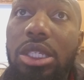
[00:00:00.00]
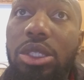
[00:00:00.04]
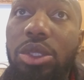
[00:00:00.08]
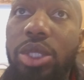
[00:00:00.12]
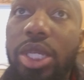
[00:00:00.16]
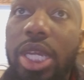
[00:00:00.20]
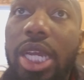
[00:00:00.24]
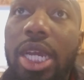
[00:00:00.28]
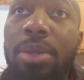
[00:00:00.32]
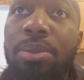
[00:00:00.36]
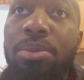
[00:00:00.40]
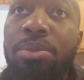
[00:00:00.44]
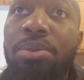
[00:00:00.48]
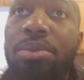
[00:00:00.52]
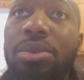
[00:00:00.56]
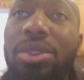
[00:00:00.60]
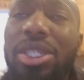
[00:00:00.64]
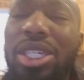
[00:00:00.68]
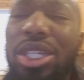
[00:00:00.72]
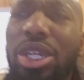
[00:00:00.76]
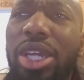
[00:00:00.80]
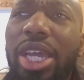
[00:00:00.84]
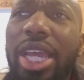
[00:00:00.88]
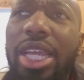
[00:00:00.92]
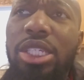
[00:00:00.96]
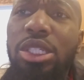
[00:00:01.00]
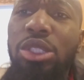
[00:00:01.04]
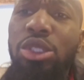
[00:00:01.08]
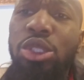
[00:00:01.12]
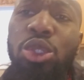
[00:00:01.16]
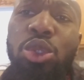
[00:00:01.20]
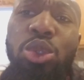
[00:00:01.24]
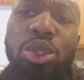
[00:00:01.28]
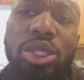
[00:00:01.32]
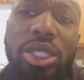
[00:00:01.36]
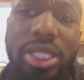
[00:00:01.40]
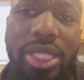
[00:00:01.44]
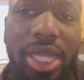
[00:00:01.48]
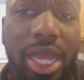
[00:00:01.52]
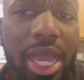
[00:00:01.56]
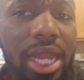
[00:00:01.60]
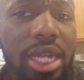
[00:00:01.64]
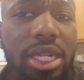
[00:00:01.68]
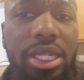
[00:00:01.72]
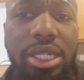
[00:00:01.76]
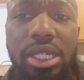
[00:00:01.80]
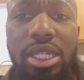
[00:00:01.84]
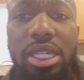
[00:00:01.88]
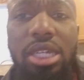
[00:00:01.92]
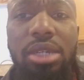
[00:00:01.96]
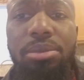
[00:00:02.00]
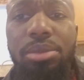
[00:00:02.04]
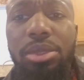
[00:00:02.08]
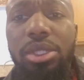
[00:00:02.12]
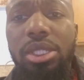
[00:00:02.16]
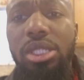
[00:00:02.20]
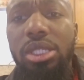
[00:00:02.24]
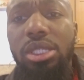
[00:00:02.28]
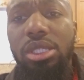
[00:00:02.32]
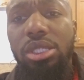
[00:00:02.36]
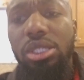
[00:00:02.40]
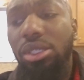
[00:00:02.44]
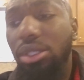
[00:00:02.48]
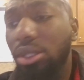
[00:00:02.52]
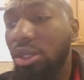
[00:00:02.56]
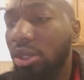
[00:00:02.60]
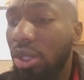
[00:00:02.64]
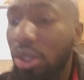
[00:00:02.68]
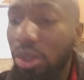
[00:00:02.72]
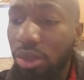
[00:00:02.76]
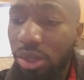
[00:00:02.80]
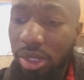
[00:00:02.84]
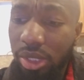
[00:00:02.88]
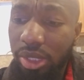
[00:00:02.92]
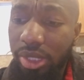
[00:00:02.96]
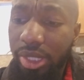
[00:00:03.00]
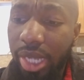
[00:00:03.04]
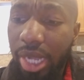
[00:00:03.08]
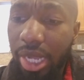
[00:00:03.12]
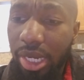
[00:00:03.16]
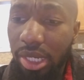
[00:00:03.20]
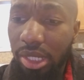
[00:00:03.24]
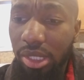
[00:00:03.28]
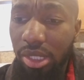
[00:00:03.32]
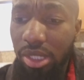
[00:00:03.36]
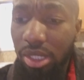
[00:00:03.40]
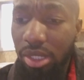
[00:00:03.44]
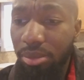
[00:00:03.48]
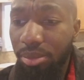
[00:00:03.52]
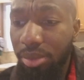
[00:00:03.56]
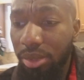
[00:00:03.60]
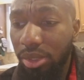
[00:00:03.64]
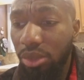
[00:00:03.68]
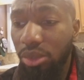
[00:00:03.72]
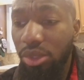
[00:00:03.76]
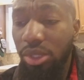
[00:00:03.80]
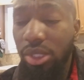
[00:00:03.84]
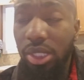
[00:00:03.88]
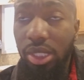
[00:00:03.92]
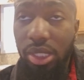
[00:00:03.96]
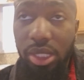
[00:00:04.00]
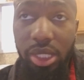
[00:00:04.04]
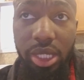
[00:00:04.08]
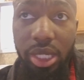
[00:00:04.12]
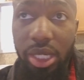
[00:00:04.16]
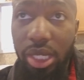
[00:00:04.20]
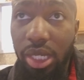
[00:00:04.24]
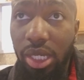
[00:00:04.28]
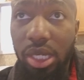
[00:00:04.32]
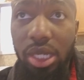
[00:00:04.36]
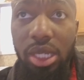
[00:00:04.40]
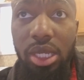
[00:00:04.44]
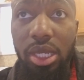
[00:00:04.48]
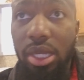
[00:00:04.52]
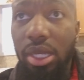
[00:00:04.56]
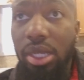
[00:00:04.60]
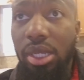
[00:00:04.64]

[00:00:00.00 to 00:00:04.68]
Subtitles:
they're going to actually choose a titling company. You go to the titling company, you sit there.